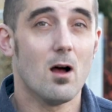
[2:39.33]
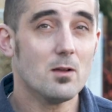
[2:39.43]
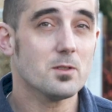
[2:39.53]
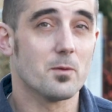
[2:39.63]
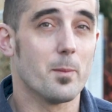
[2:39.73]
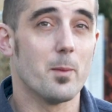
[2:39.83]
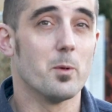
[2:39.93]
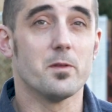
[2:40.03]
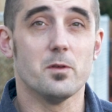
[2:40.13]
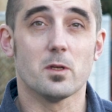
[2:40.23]
Also
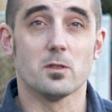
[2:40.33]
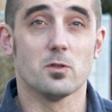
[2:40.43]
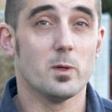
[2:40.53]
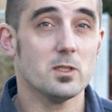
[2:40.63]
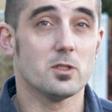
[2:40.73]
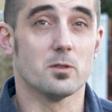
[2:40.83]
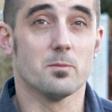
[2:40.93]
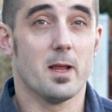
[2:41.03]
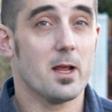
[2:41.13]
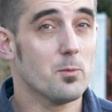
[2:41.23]
remember that you can twist your
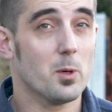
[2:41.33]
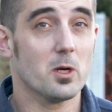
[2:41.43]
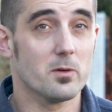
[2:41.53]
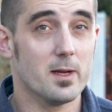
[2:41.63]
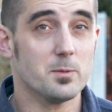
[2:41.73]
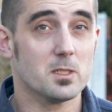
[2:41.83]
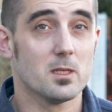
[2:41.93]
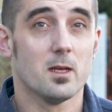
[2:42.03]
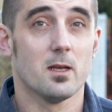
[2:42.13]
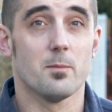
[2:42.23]
handlebar grips
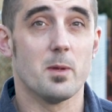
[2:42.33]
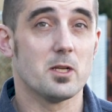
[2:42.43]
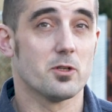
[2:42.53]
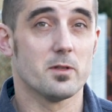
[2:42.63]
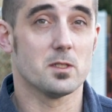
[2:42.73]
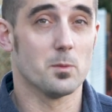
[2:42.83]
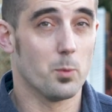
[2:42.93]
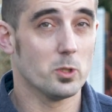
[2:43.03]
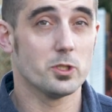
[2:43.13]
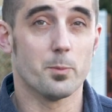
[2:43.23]
and make sure they
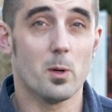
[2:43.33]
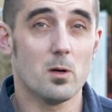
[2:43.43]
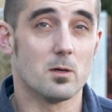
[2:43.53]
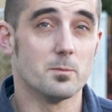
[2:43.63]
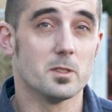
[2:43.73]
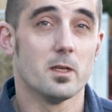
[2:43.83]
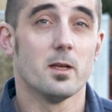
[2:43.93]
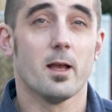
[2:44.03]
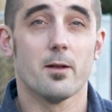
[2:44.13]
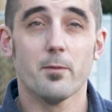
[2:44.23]
support your palms, and